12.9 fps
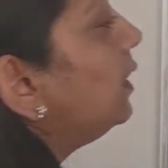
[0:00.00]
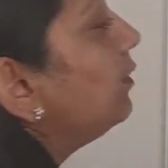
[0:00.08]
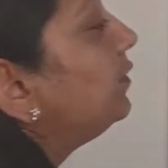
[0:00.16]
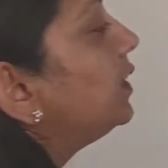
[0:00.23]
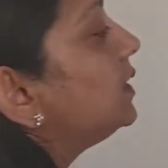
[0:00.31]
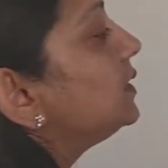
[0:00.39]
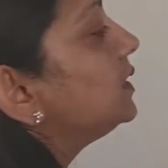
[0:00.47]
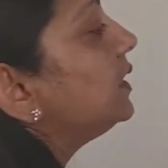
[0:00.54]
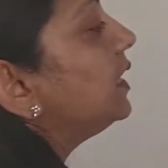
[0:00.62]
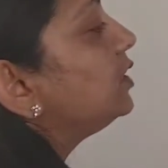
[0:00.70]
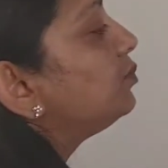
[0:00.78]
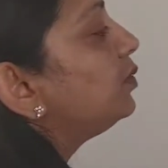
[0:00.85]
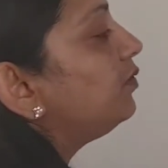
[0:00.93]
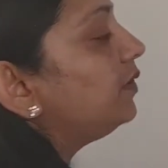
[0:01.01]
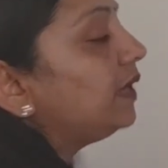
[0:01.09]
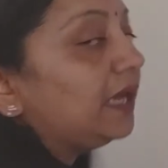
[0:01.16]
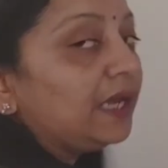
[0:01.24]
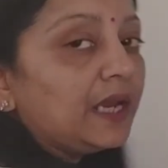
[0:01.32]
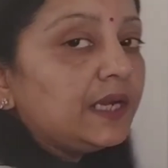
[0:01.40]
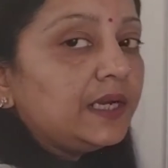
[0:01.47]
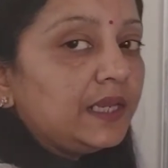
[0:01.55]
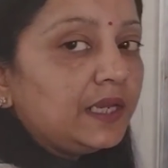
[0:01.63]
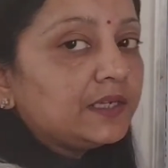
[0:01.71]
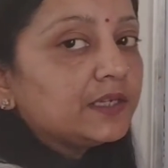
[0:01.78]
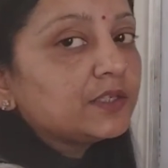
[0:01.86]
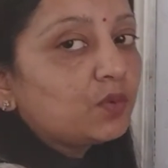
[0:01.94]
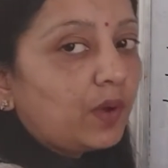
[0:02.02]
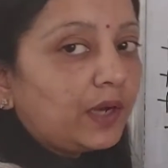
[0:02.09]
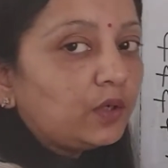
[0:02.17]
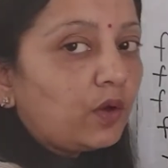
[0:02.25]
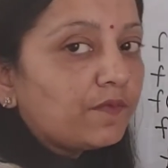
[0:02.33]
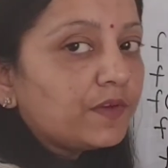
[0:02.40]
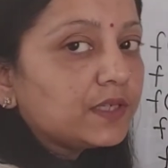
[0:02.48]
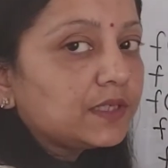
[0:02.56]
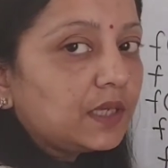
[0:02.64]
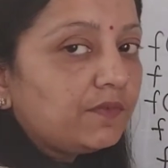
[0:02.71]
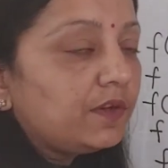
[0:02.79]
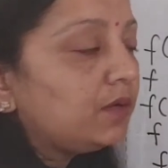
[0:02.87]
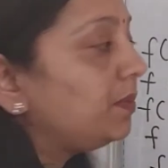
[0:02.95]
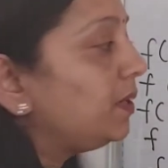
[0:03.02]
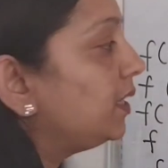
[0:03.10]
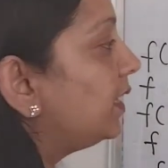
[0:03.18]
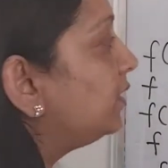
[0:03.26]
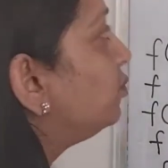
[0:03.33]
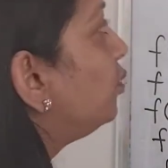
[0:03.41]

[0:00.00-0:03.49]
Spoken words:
If there is an edge between A and D, it is quite obvious there will be an edge